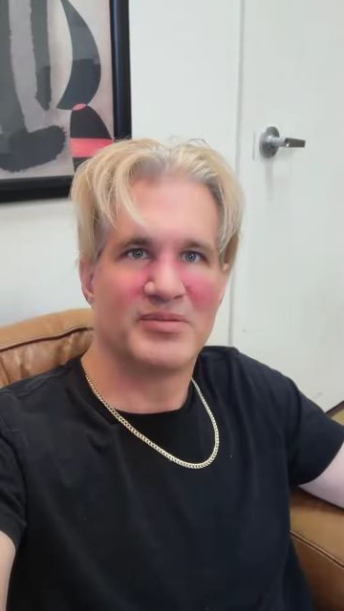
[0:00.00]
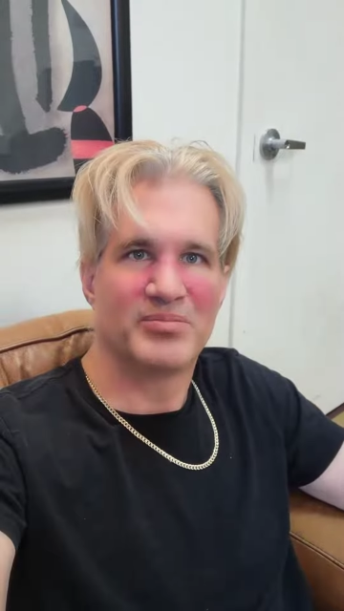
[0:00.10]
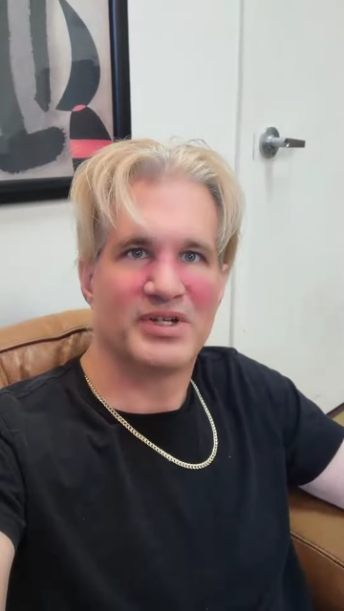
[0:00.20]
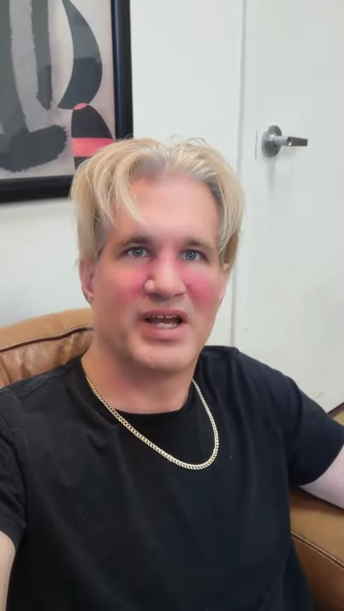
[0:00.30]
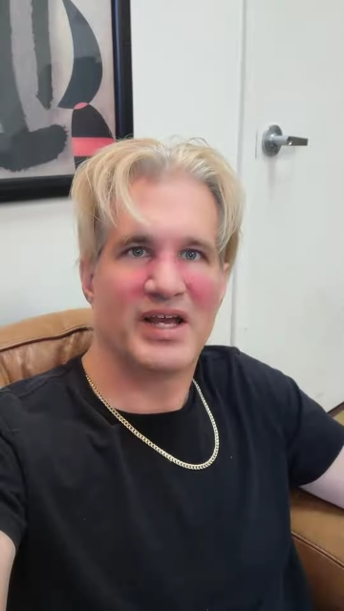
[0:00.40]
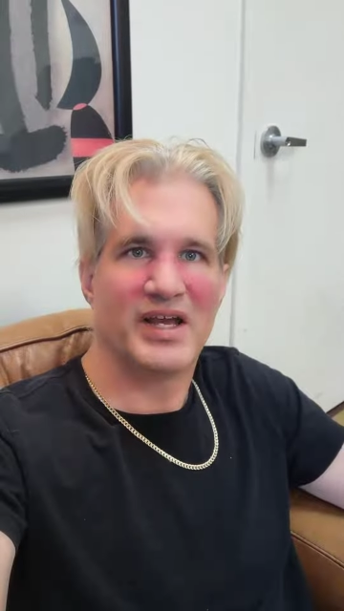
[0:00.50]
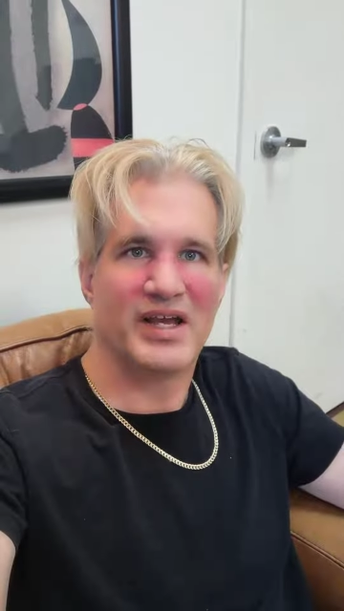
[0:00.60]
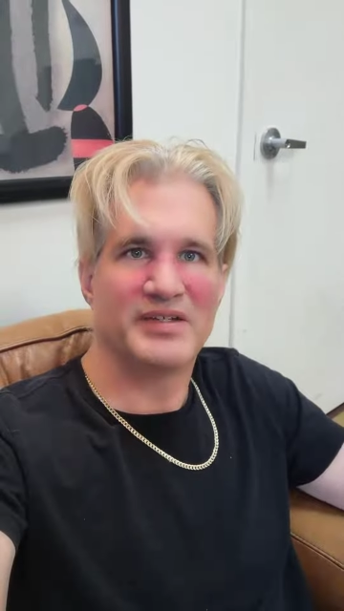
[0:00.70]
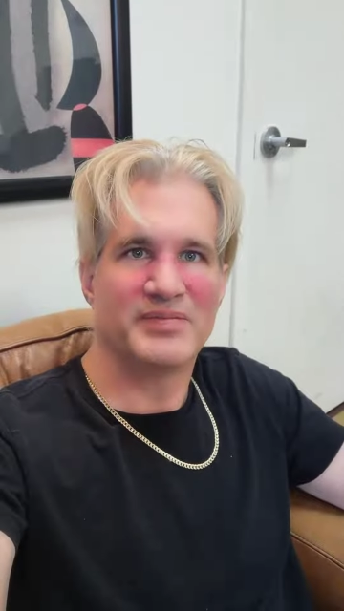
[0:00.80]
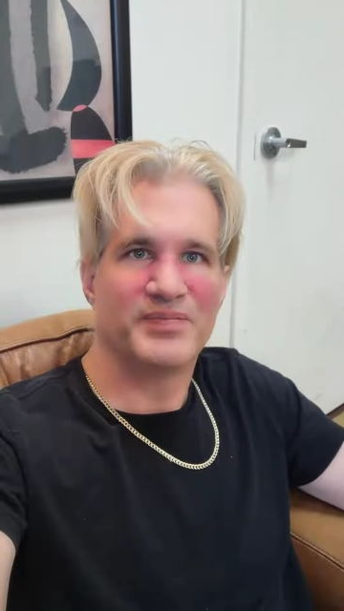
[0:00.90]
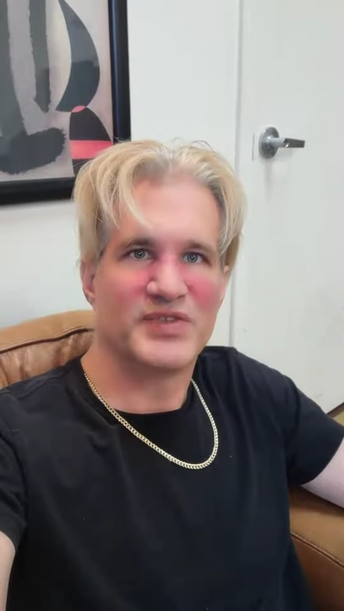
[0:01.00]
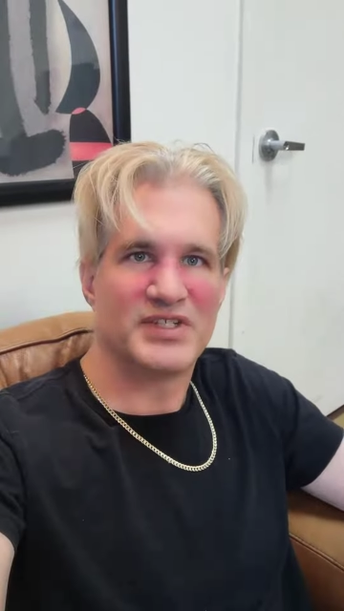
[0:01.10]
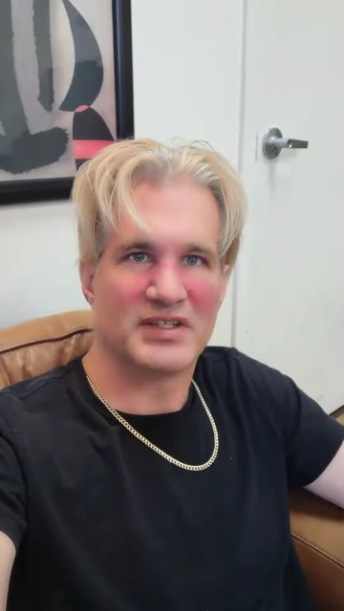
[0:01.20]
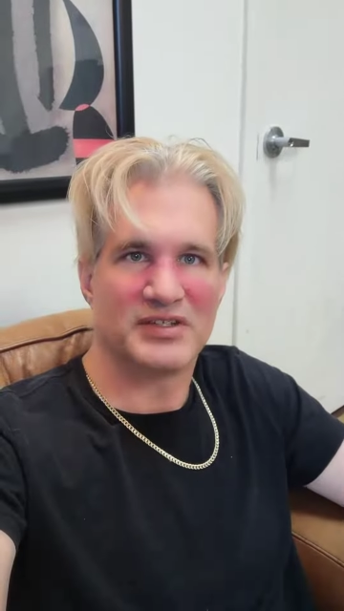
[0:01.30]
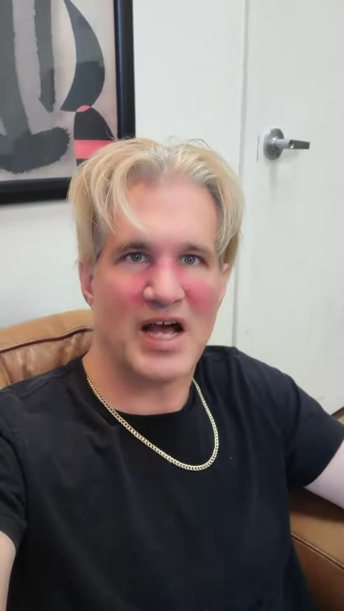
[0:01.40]
play,
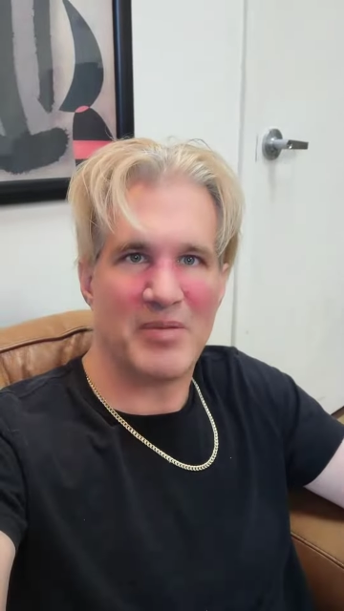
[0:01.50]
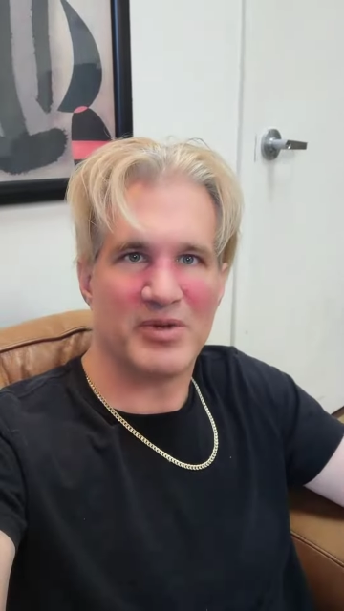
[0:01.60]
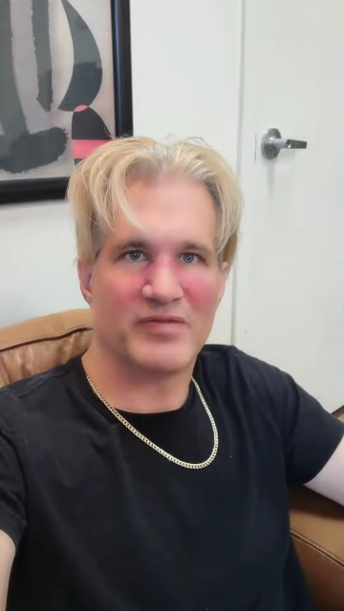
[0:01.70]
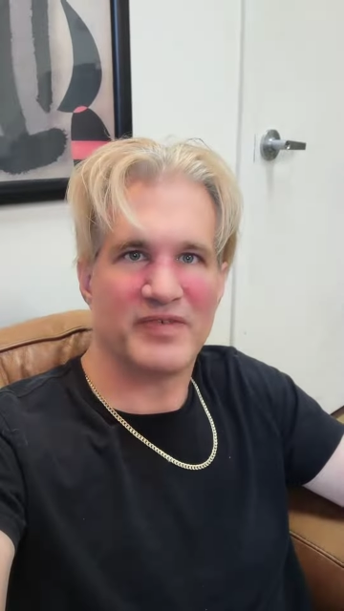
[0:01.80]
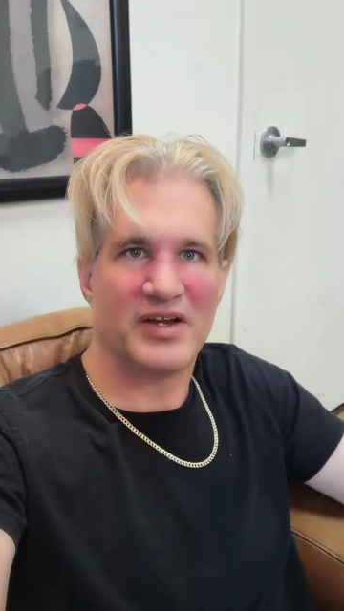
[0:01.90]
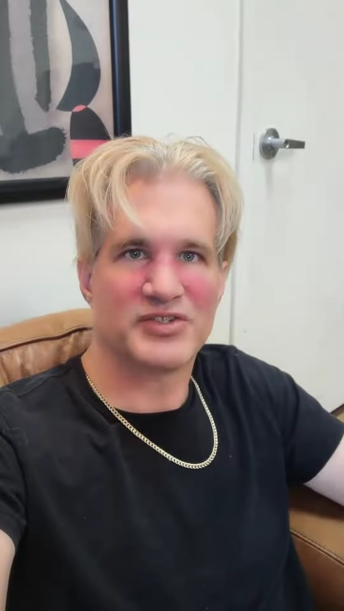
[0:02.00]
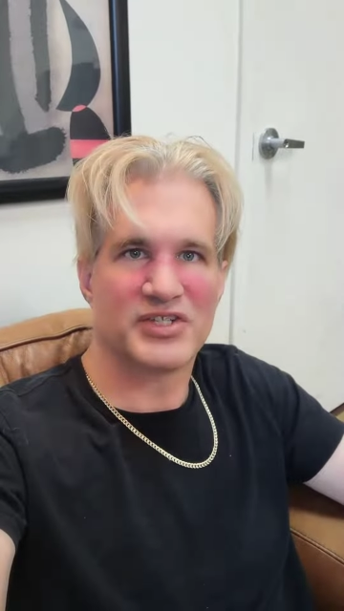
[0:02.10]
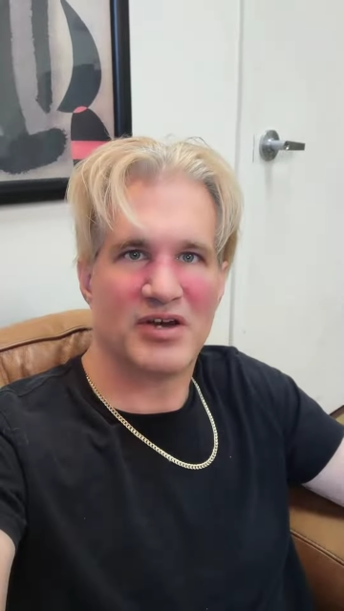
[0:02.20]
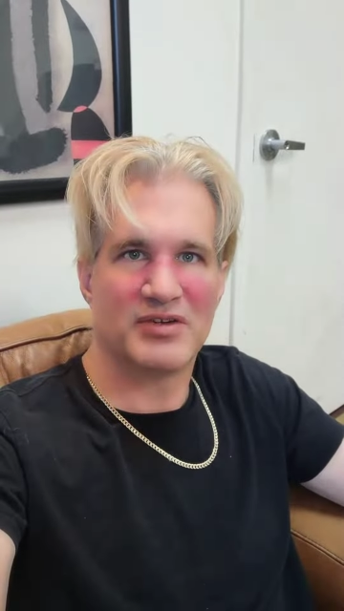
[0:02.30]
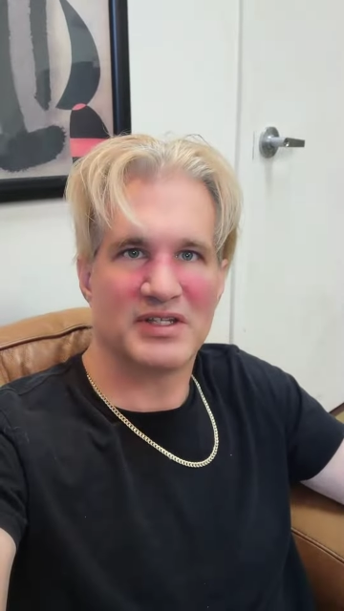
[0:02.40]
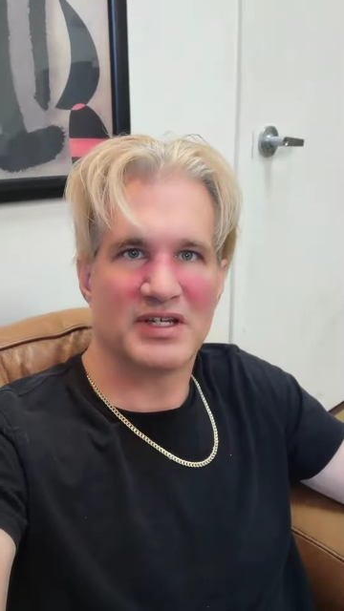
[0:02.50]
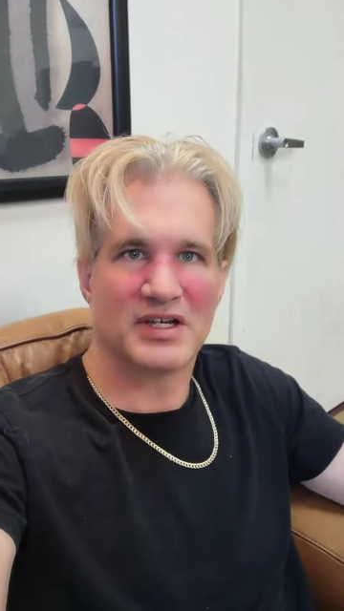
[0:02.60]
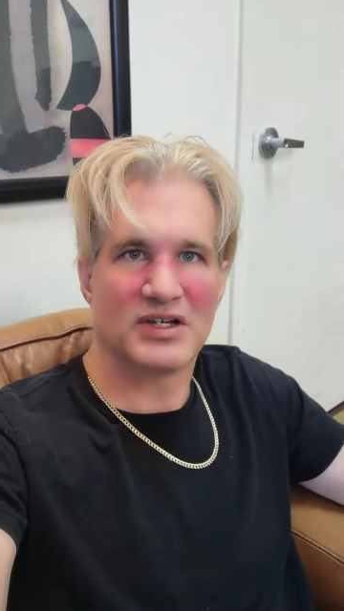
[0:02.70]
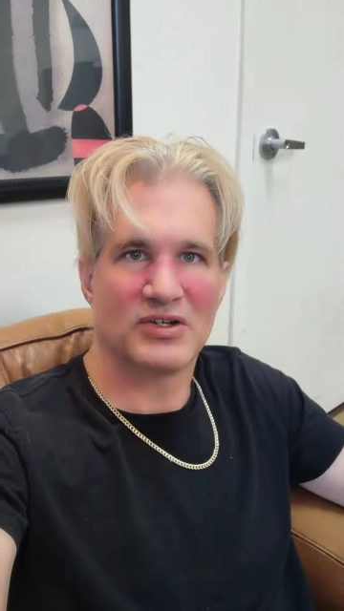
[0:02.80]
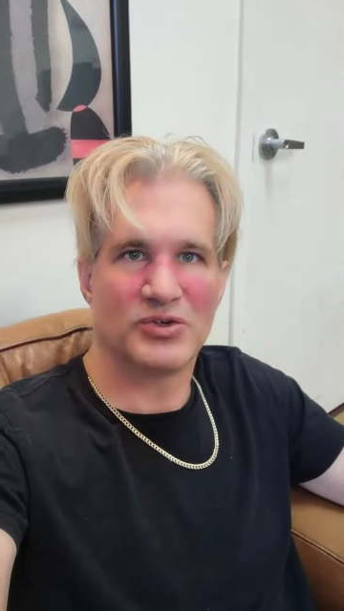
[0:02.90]
sing the dominant vowel sound, and then
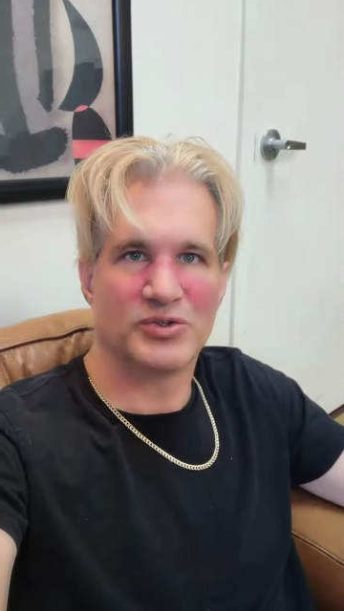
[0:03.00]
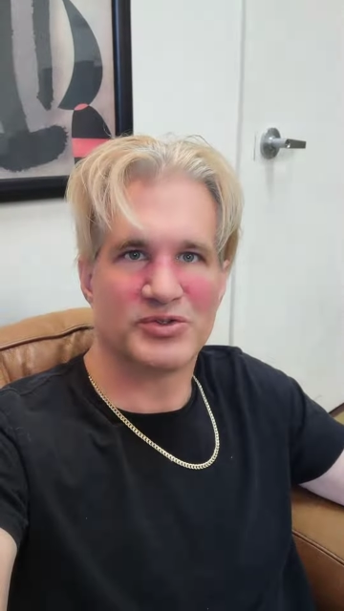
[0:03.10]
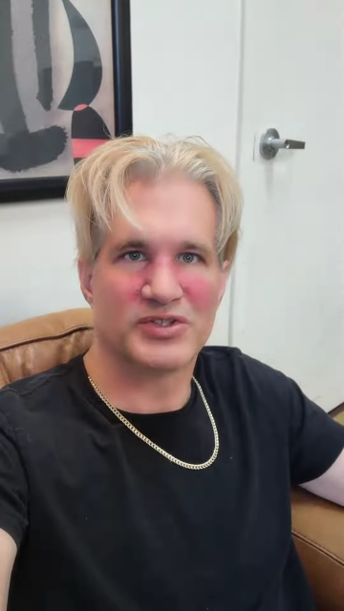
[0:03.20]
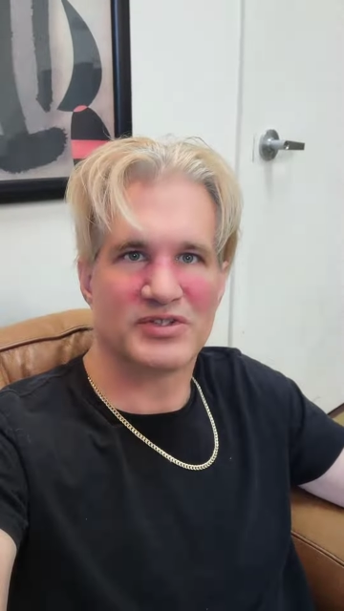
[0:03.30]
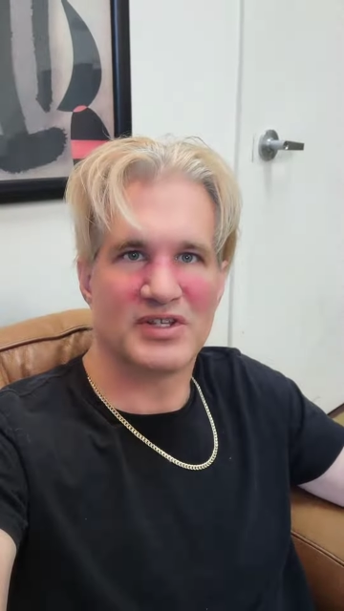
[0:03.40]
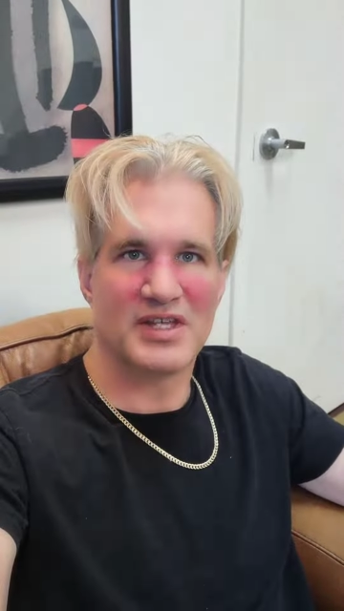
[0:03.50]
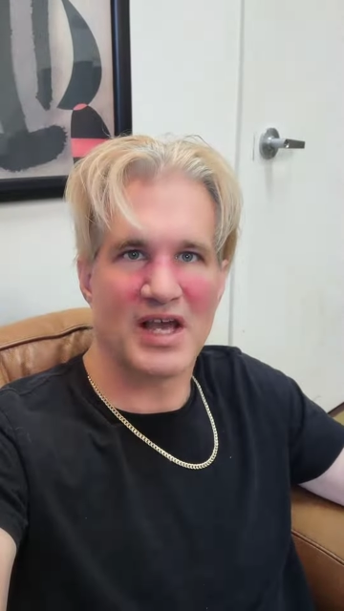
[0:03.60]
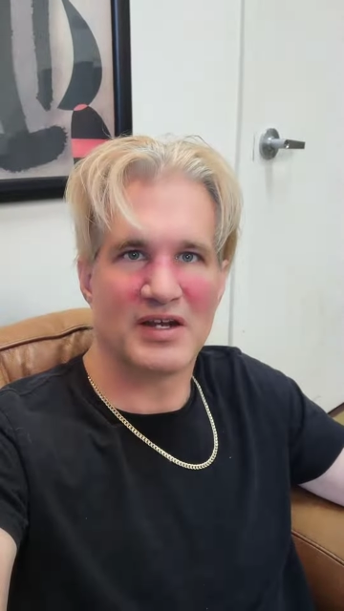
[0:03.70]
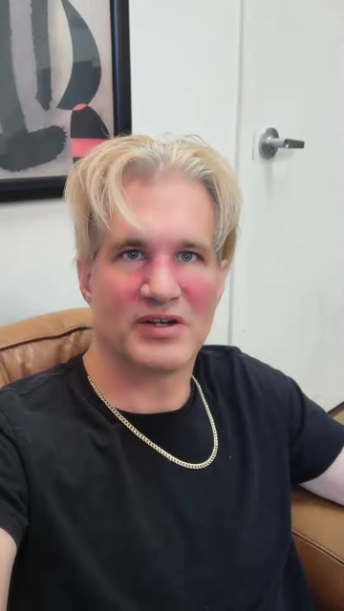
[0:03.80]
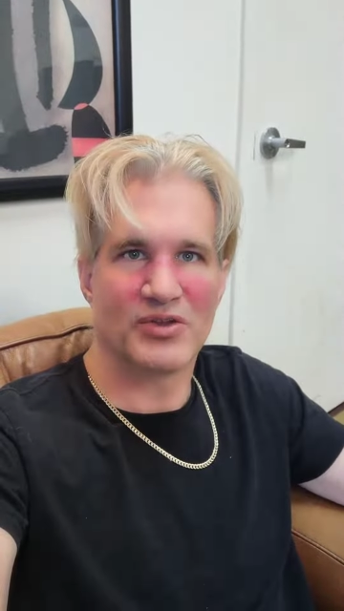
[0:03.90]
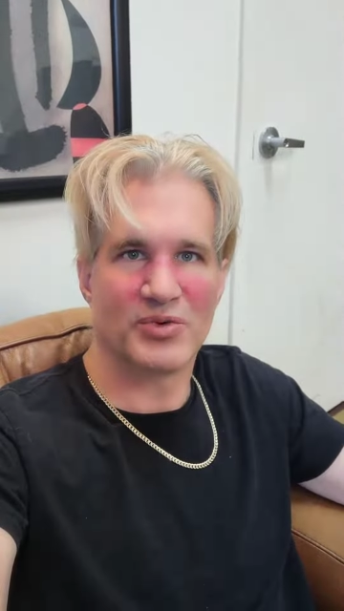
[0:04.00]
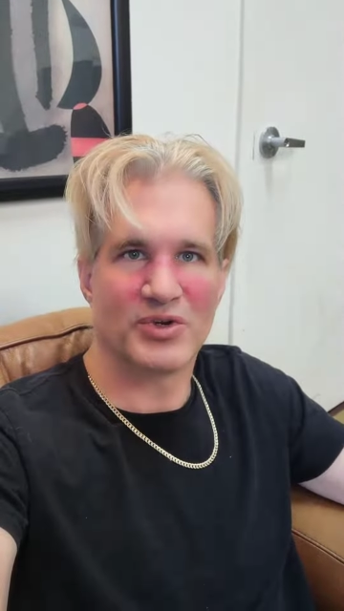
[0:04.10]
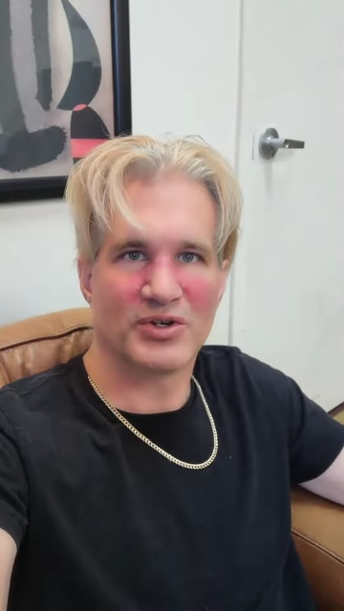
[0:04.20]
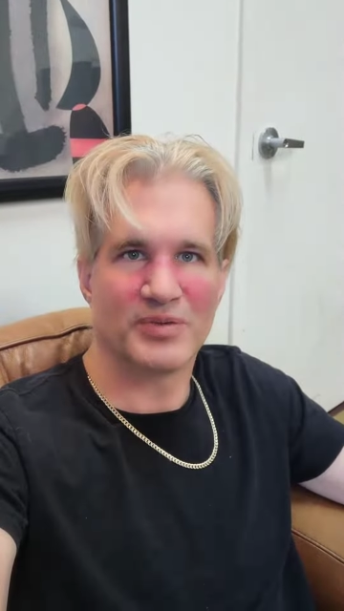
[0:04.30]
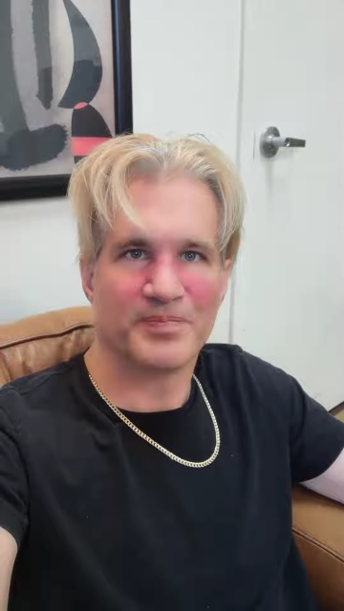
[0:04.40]
close to the end of the word.